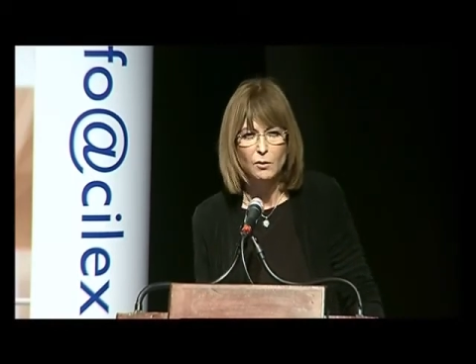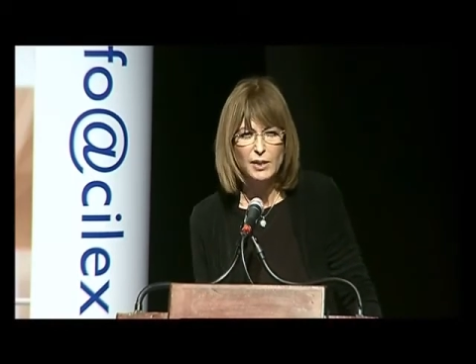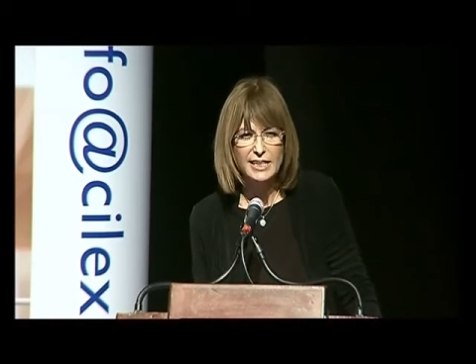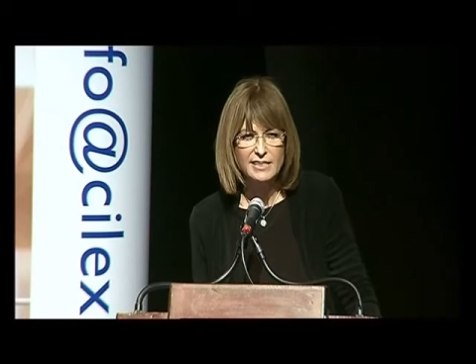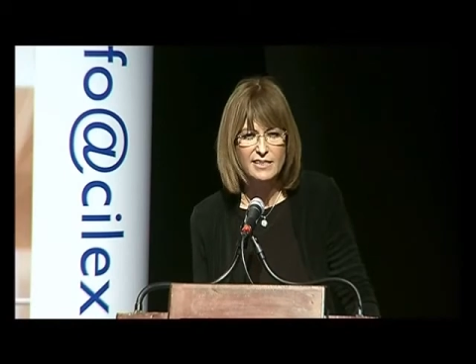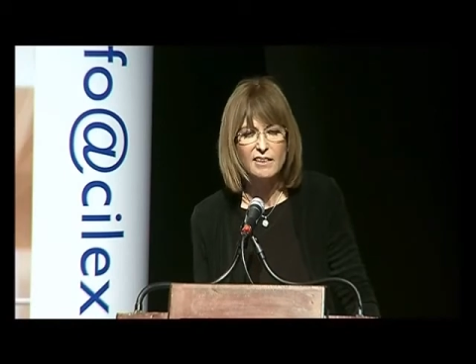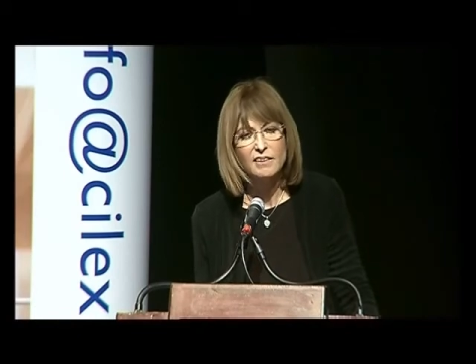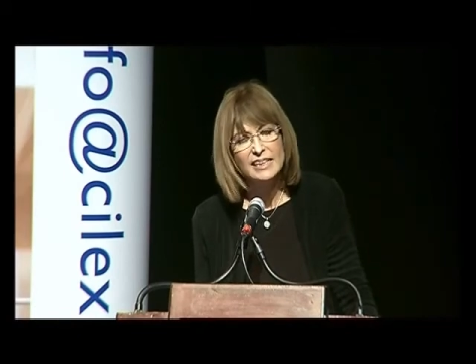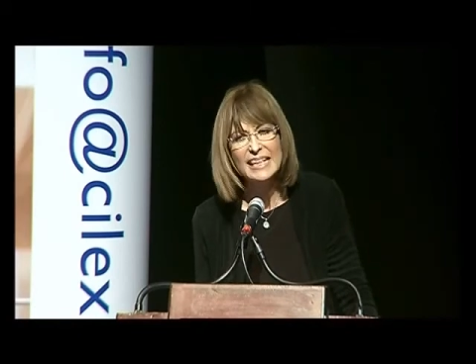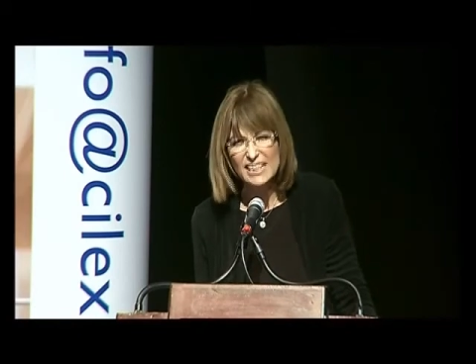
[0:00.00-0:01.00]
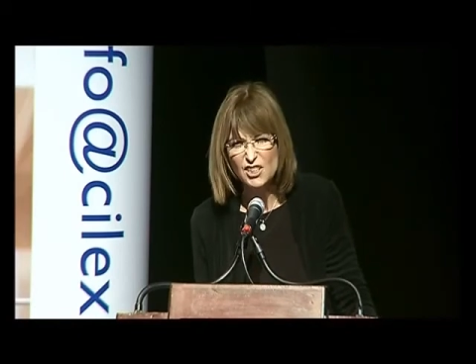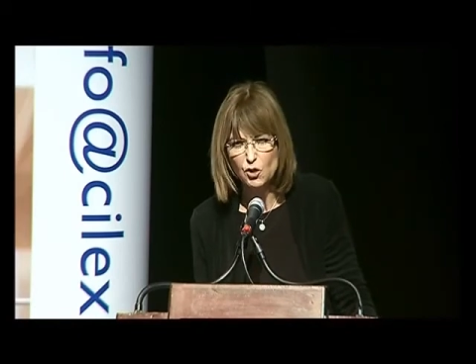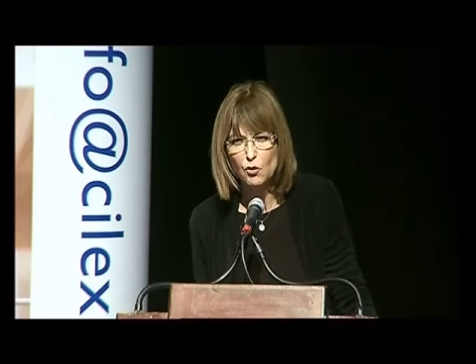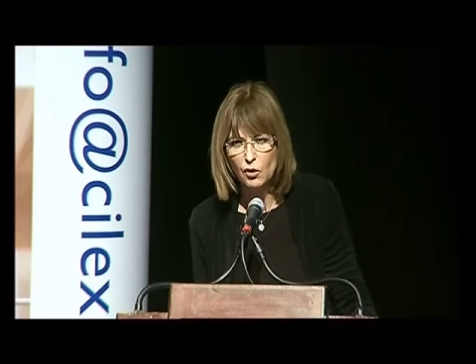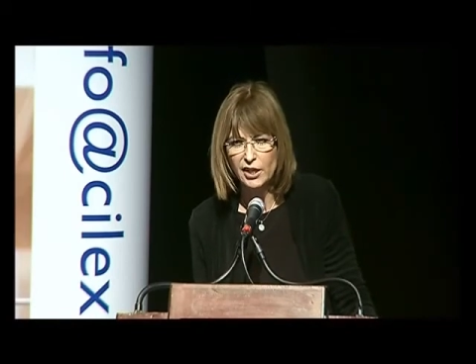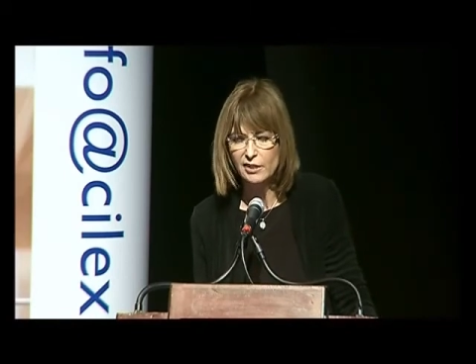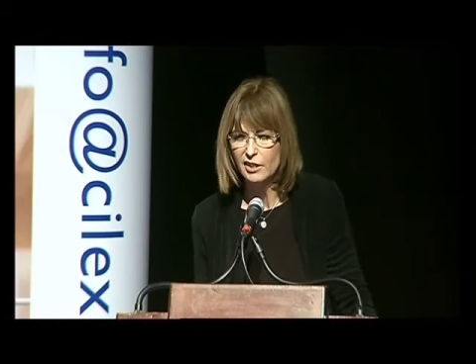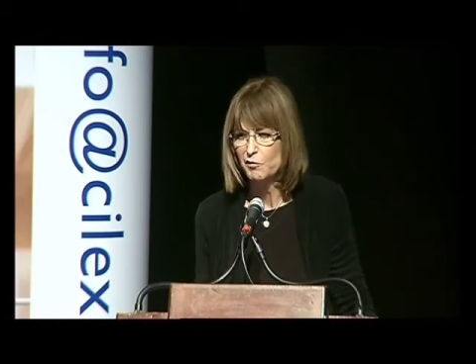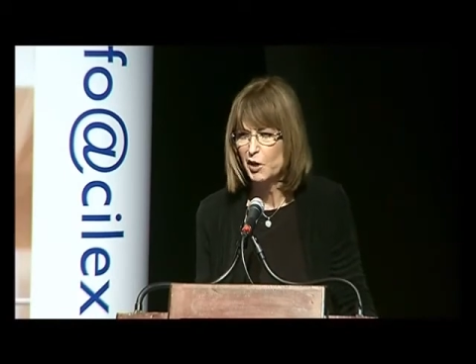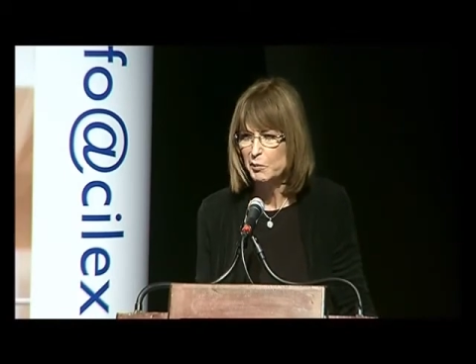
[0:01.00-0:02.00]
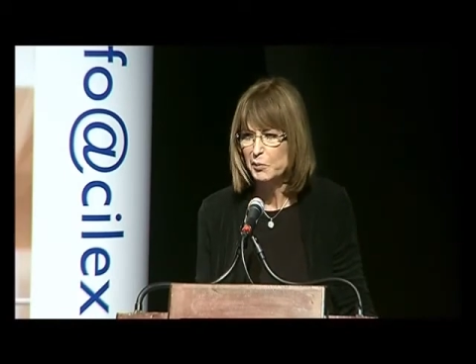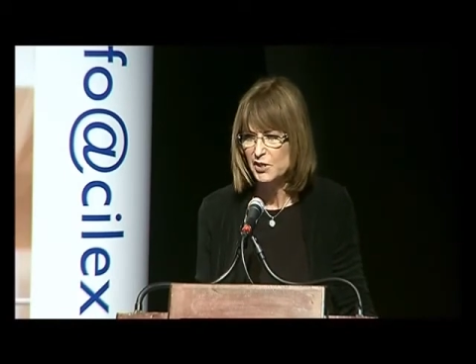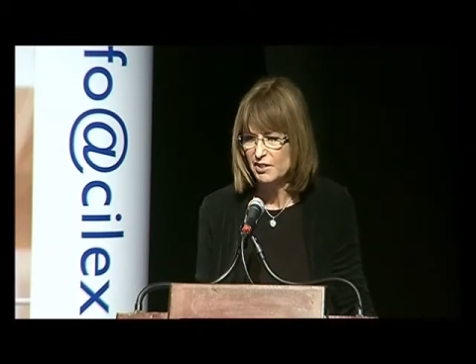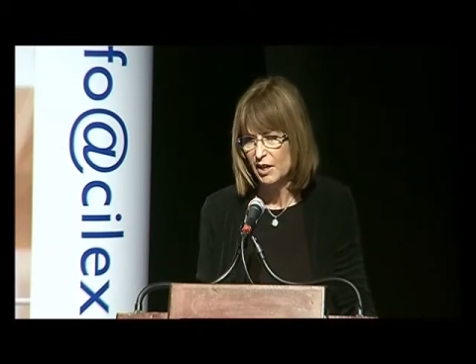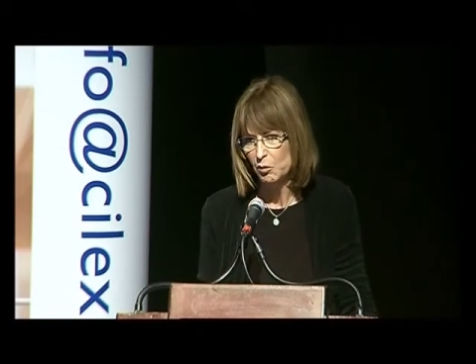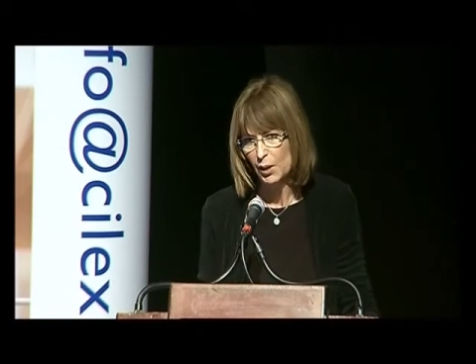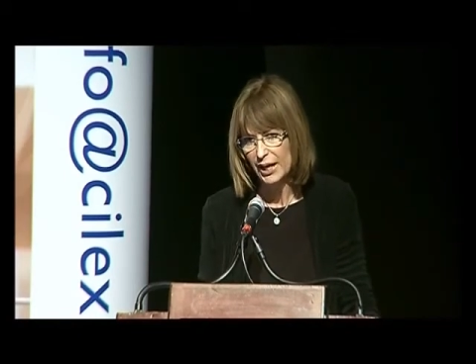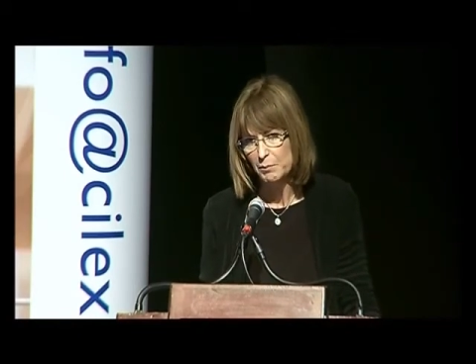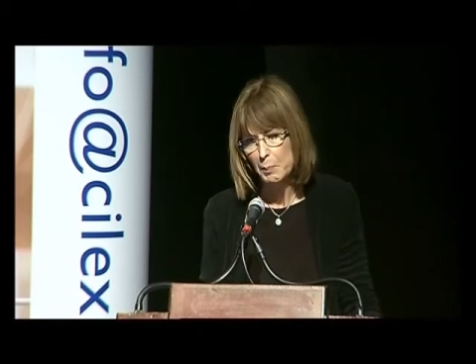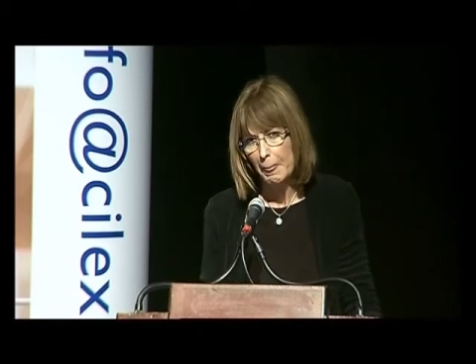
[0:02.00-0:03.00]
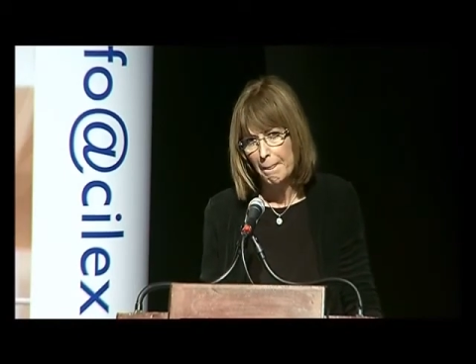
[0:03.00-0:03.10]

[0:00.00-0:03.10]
Well, it's near to Croydon, if I can put it that way.